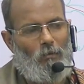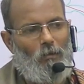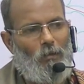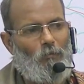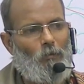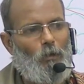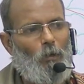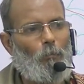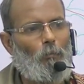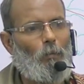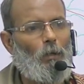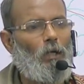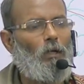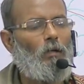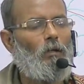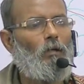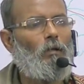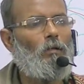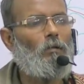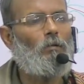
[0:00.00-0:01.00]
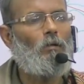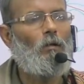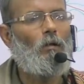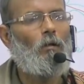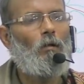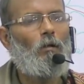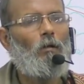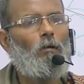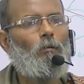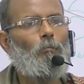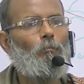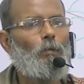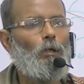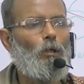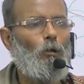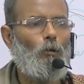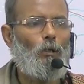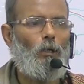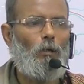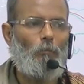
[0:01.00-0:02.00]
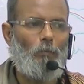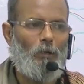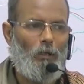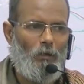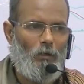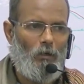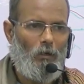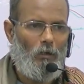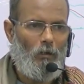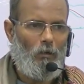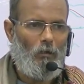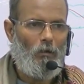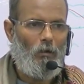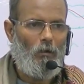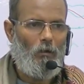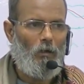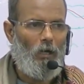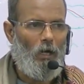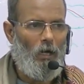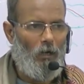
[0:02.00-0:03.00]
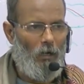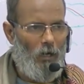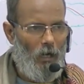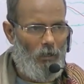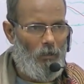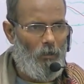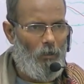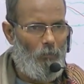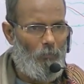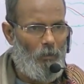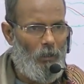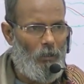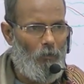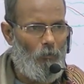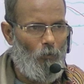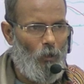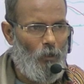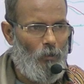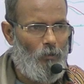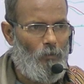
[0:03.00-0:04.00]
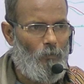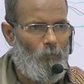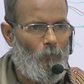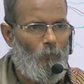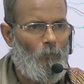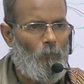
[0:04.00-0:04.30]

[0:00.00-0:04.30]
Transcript: If the pain is below the medial and lateral malleolus,